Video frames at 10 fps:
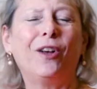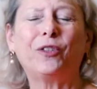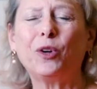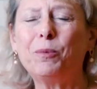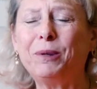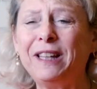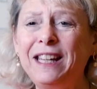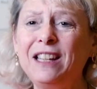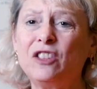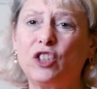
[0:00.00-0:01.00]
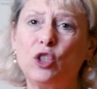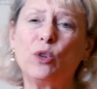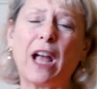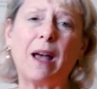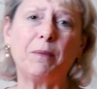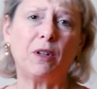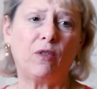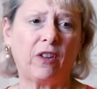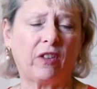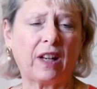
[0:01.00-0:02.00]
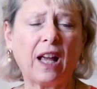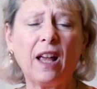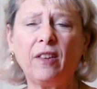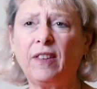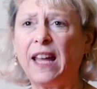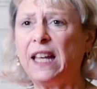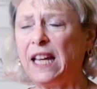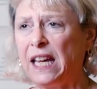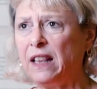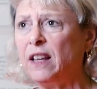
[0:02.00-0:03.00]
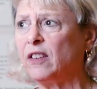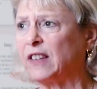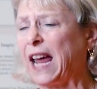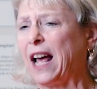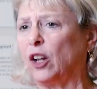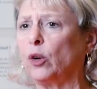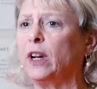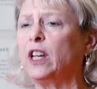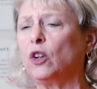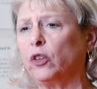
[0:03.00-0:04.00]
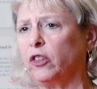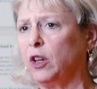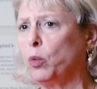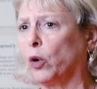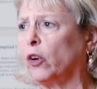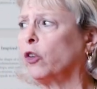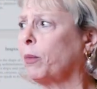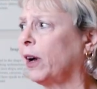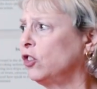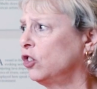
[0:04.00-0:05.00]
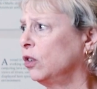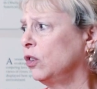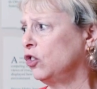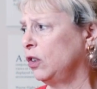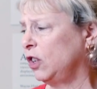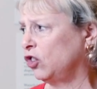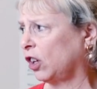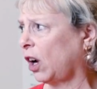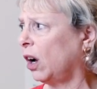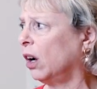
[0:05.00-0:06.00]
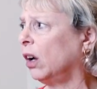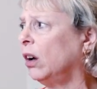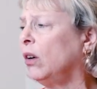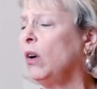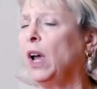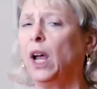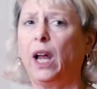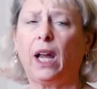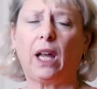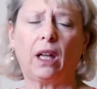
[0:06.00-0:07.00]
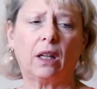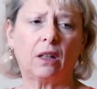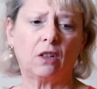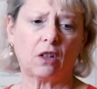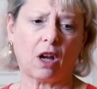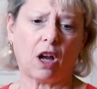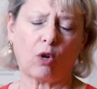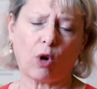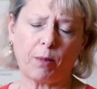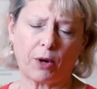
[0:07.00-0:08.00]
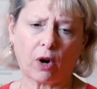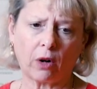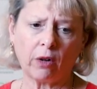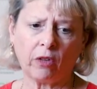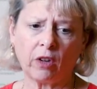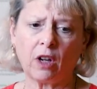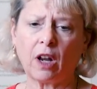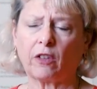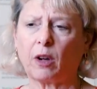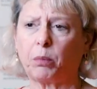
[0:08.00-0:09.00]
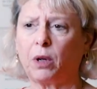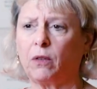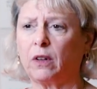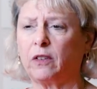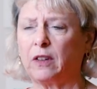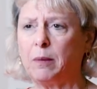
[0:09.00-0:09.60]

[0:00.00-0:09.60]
So please do come and visit us, and in this gallery you'll see works by Judy Chicago and Robert Arneson, as I previously